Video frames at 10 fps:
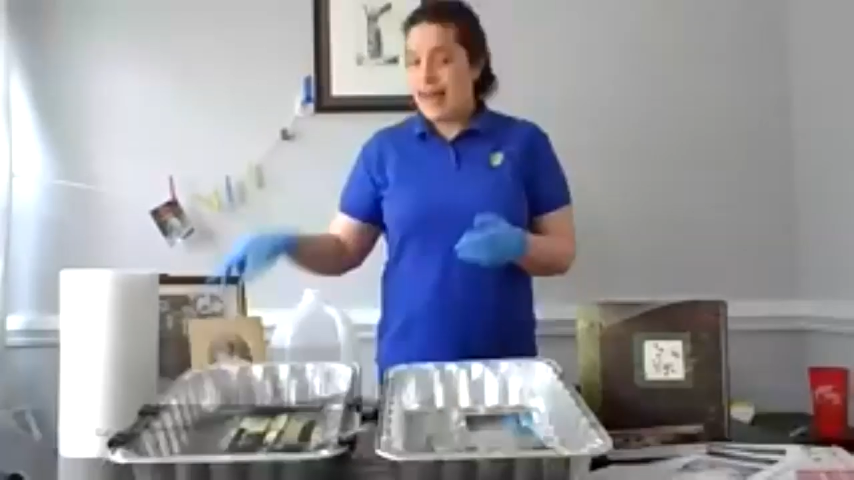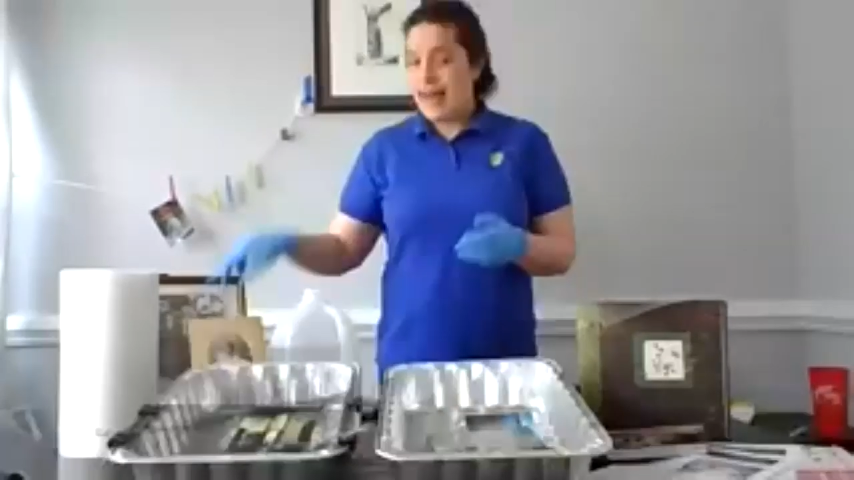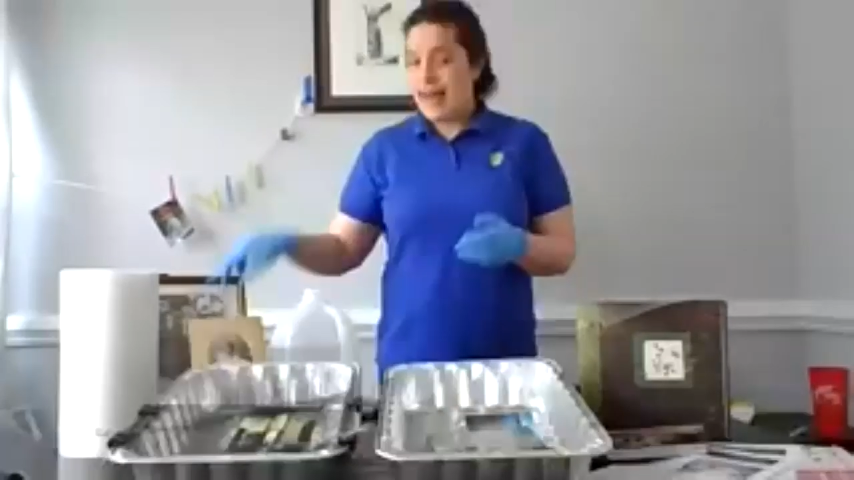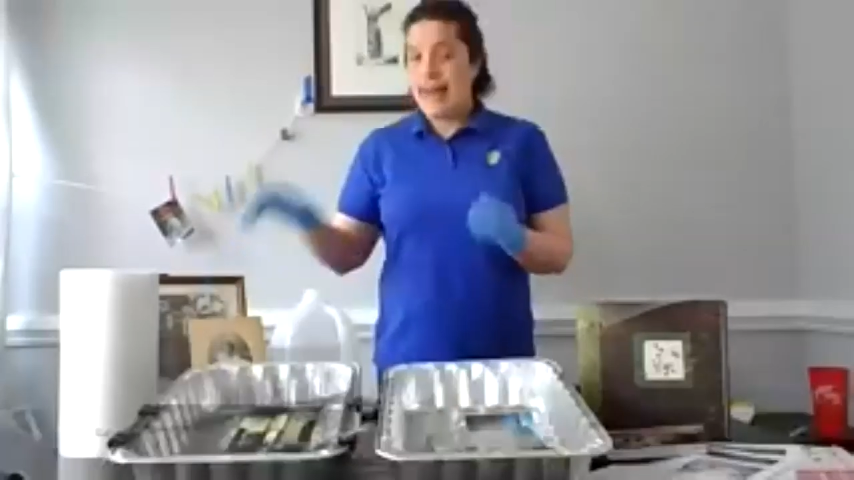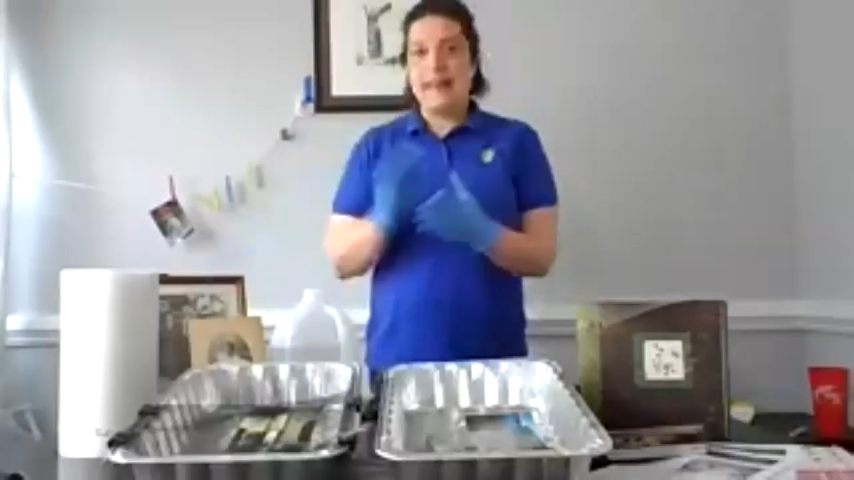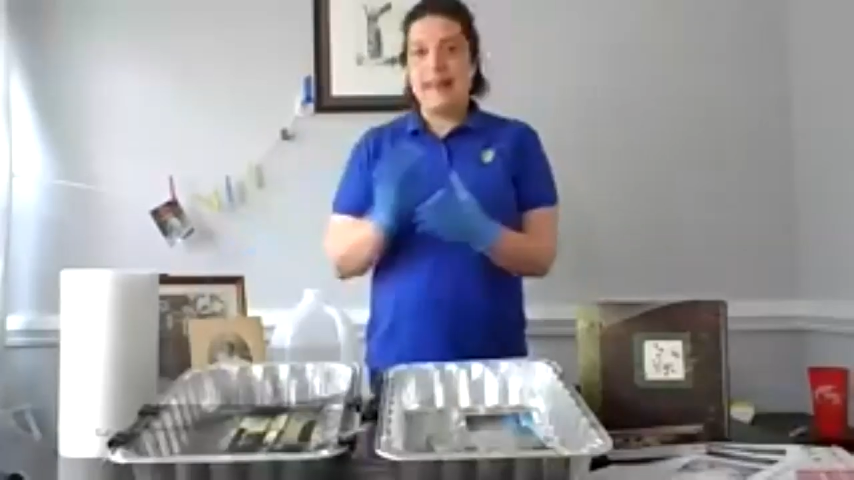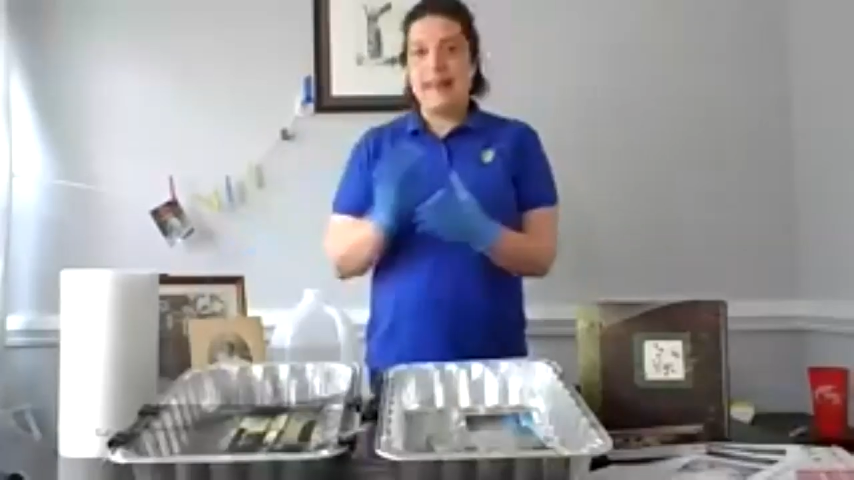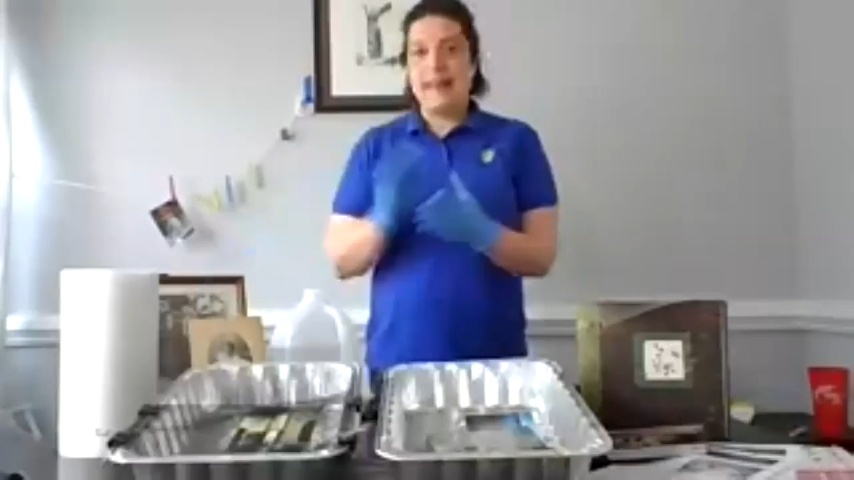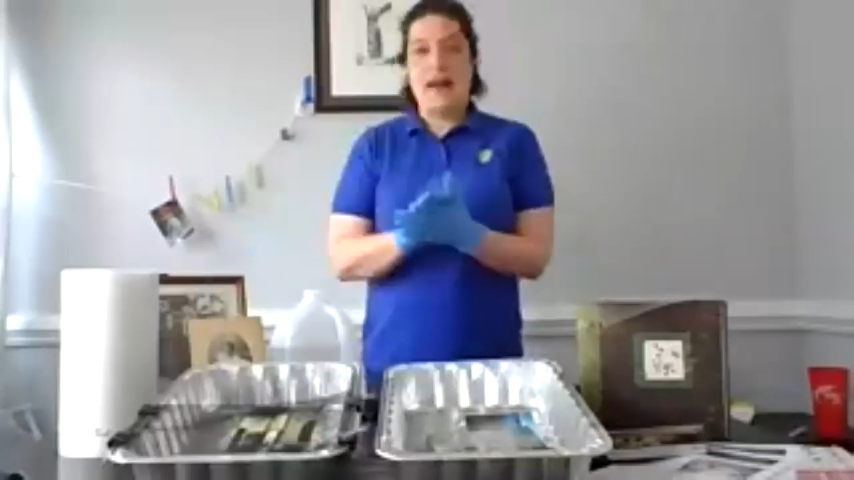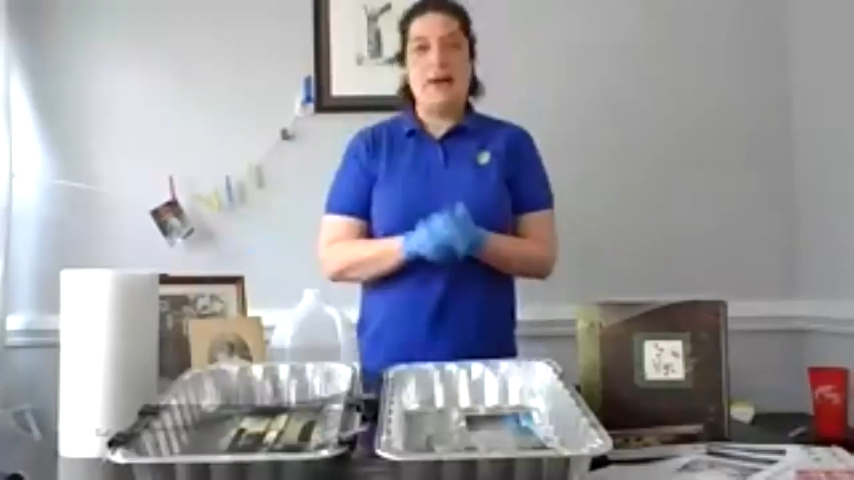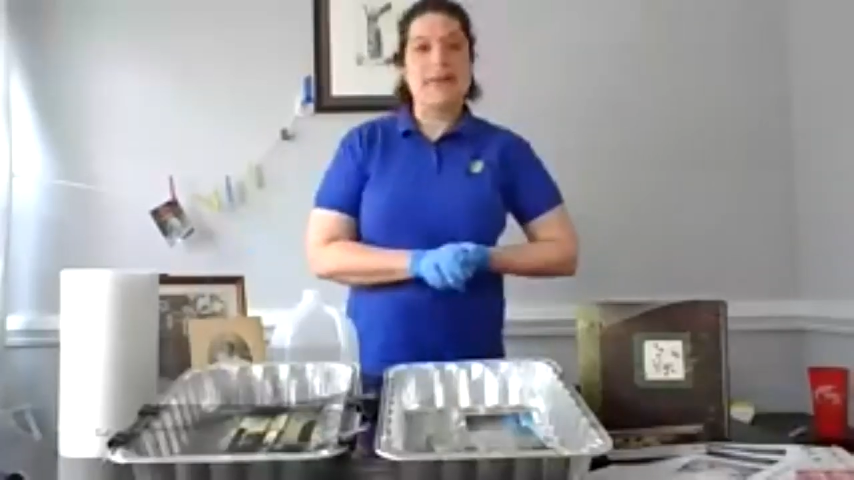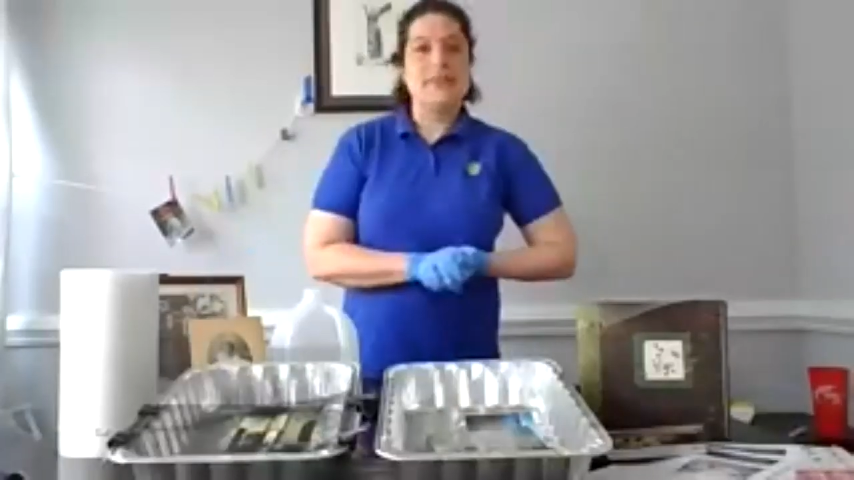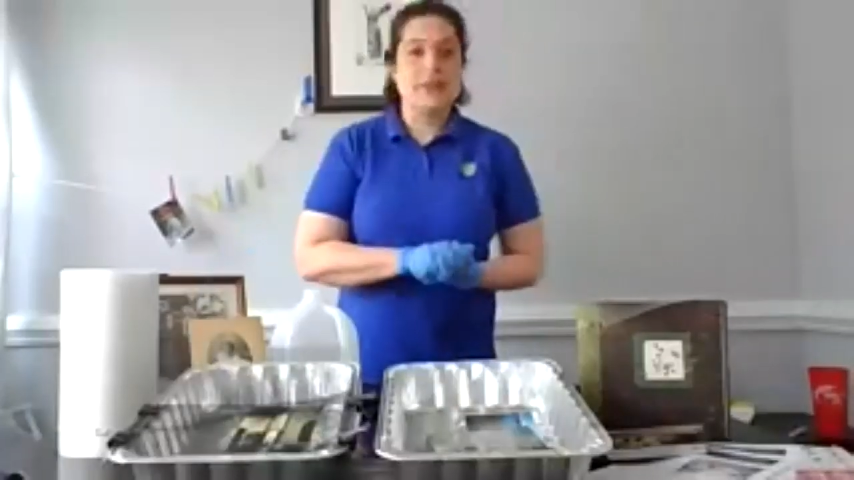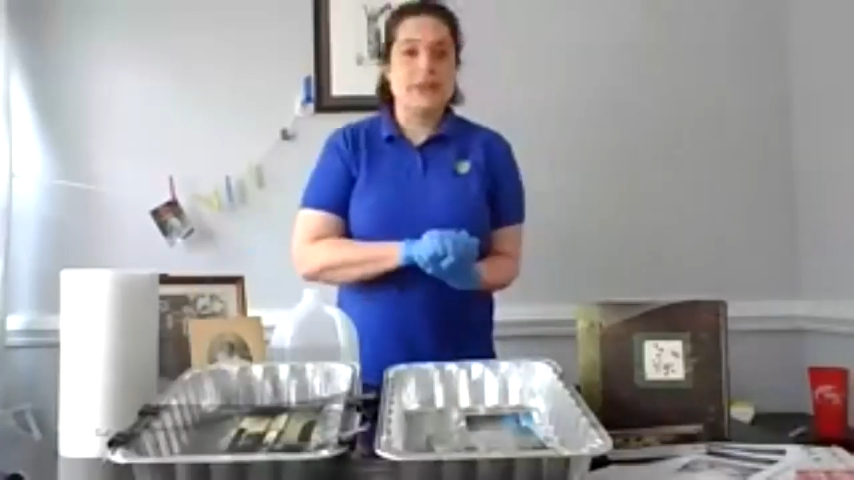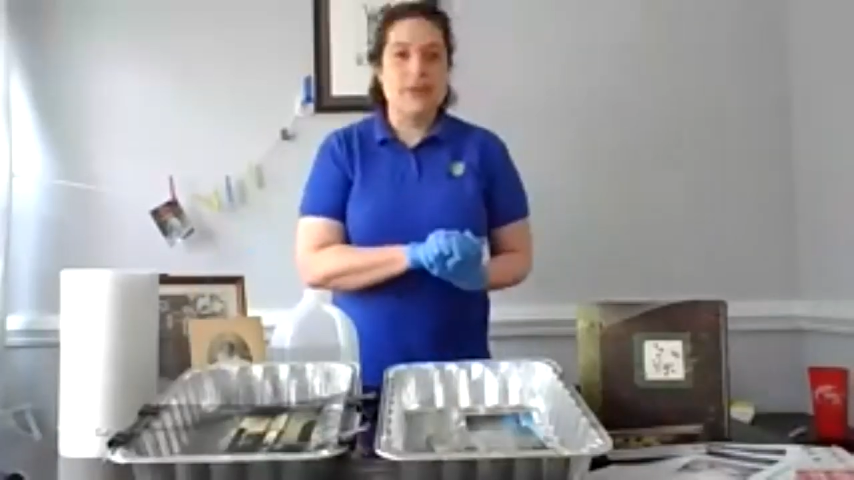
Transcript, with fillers: And now I'm gonna turn it over to